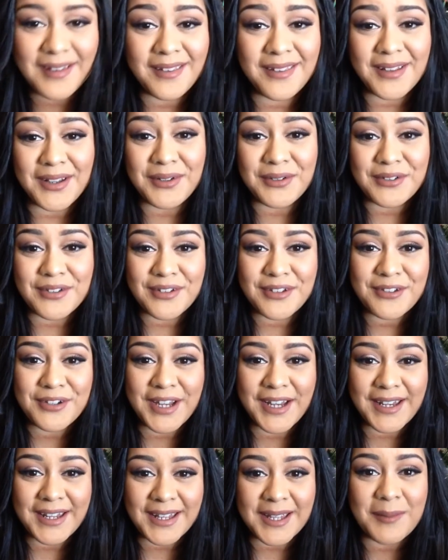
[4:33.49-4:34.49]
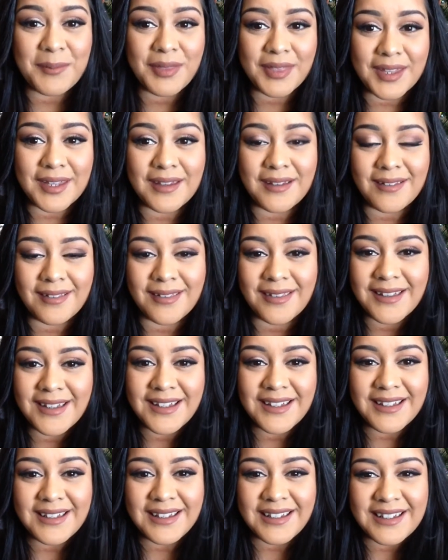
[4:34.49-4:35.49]
So just try to keep things,
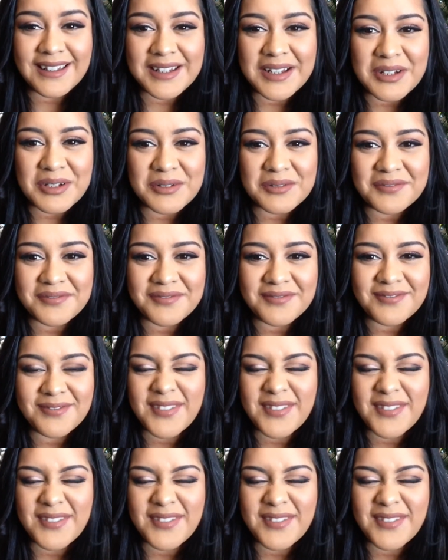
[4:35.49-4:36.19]
you know,